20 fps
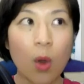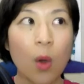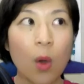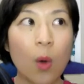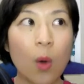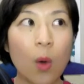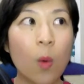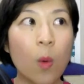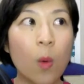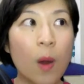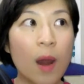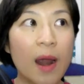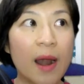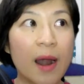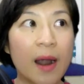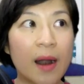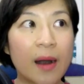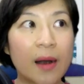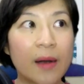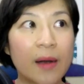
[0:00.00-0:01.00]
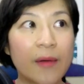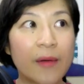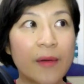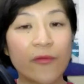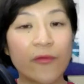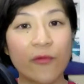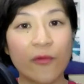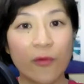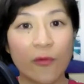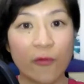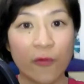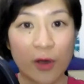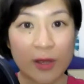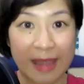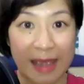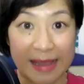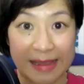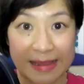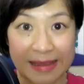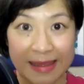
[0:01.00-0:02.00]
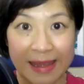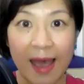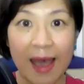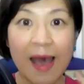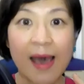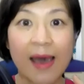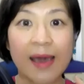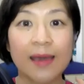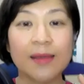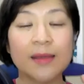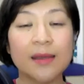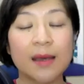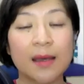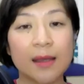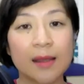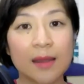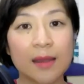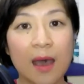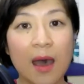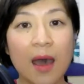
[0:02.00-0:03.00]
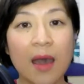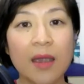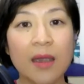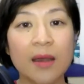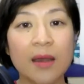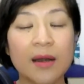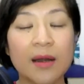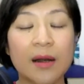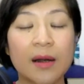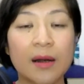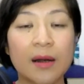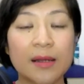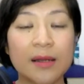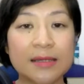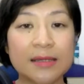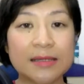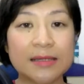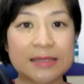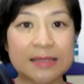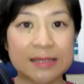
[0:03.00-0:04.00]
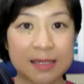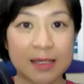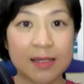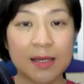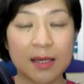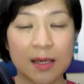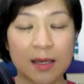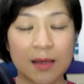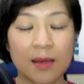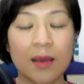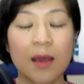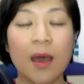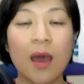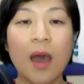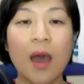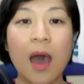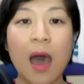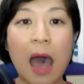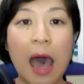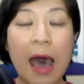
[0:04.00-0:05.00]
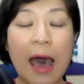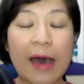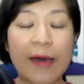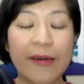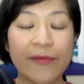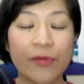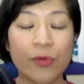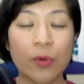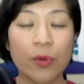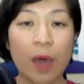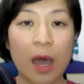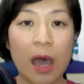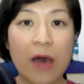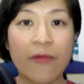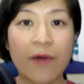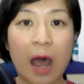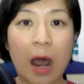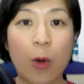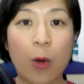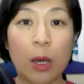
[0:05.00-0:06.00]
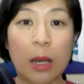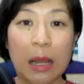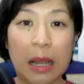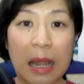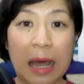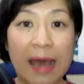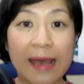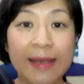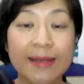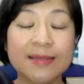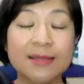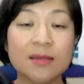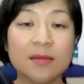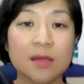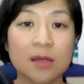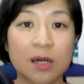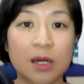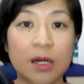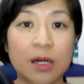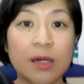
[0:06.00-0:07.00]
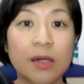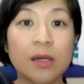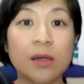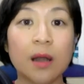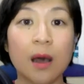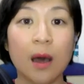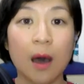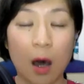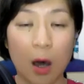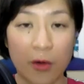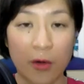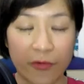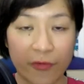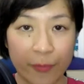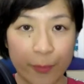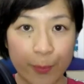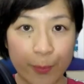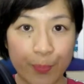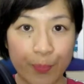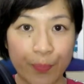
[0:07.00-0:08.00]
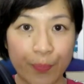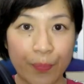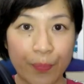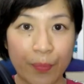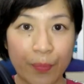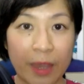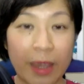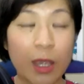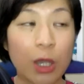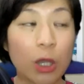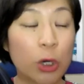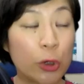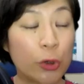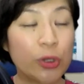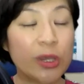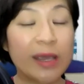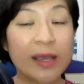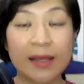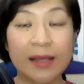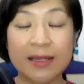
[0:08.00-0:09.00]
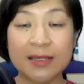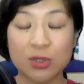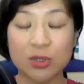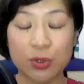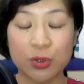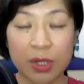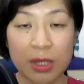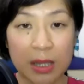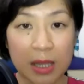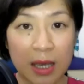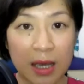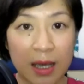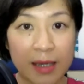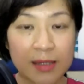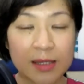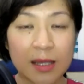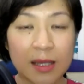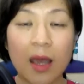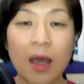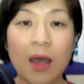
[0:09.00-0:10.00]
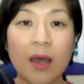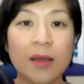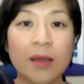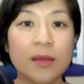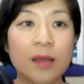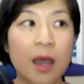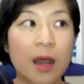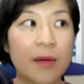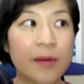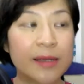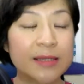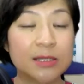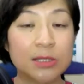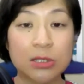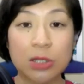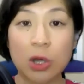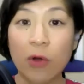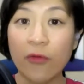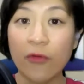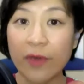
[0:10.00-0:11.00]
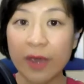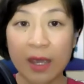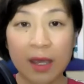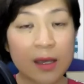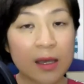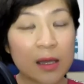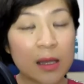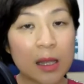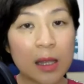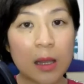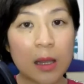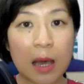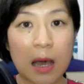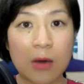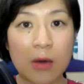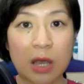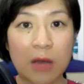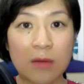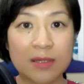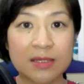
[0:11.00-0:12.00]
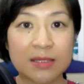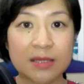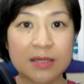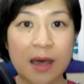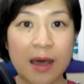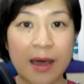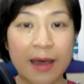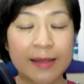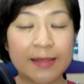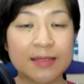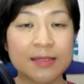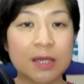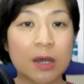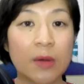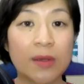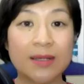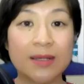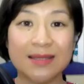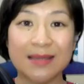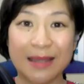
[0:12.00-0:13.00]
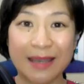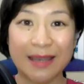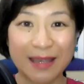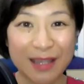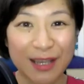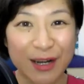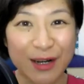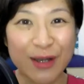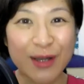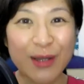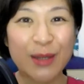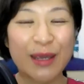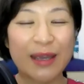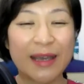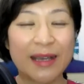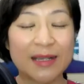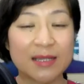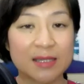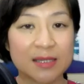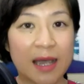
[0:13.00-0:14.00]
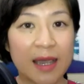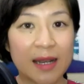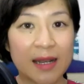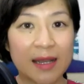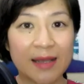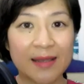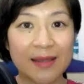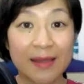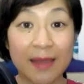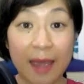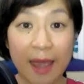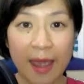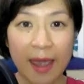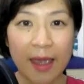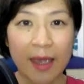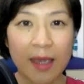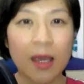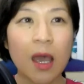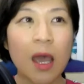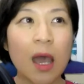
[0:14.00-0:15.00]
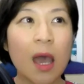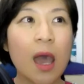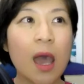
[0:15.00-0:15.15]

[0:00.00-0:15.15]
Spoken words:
where for that night, the entire city have to have our lights turned off, including the street light. There is no vehicle allowed outside. So it's literally a silent day.